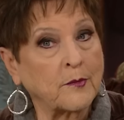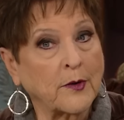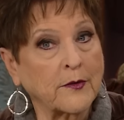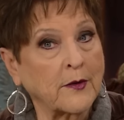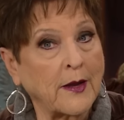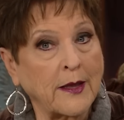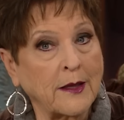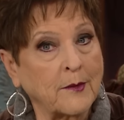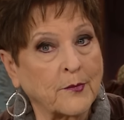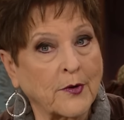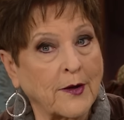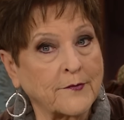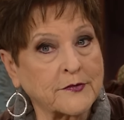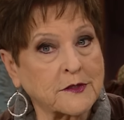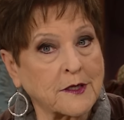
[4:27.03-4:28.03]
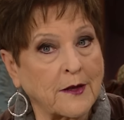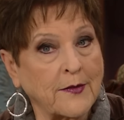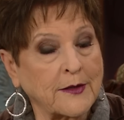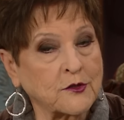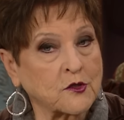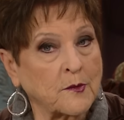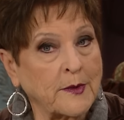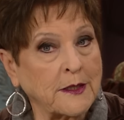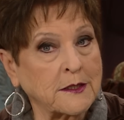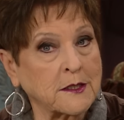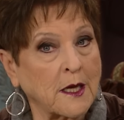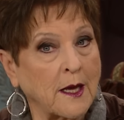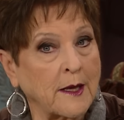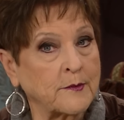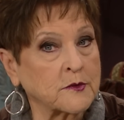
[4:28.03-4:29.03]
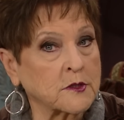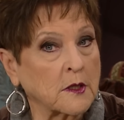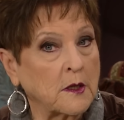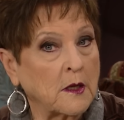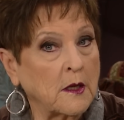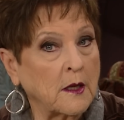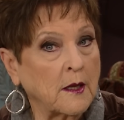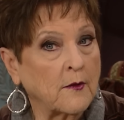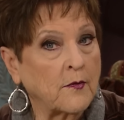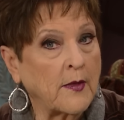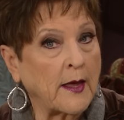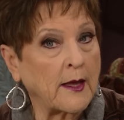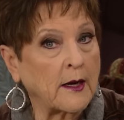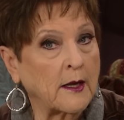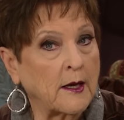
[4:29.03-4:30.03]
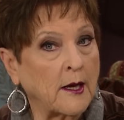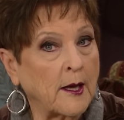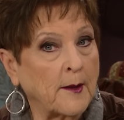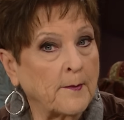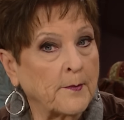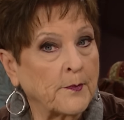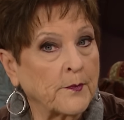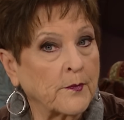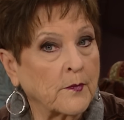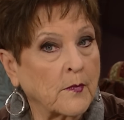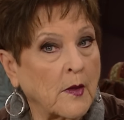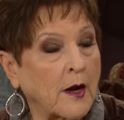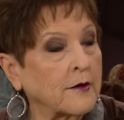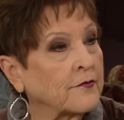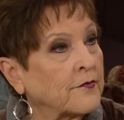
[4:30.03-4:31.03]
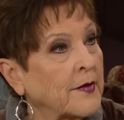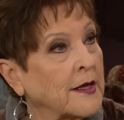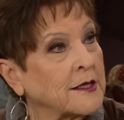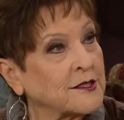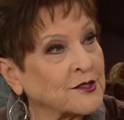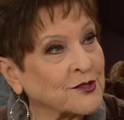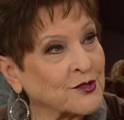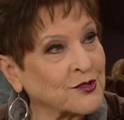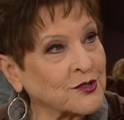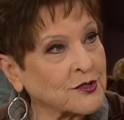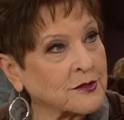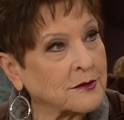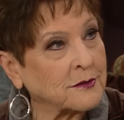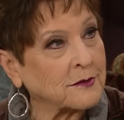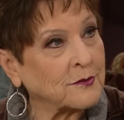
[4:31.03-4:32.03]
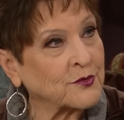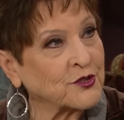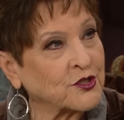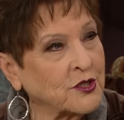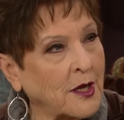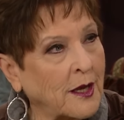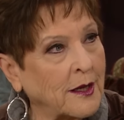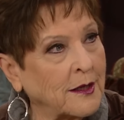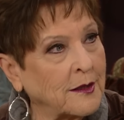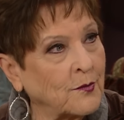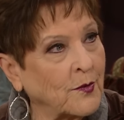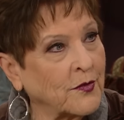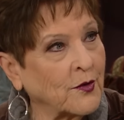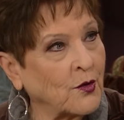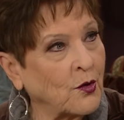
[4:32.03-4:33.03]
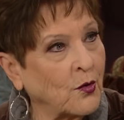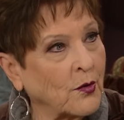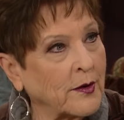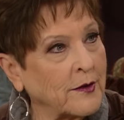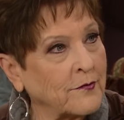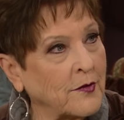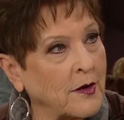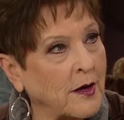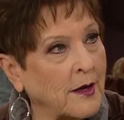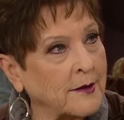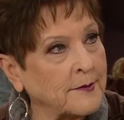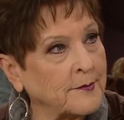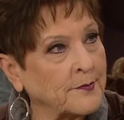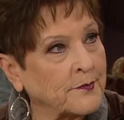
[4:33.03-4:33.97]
Brother Hagin prophesy that so many times that um, our faces will shine with the glory of God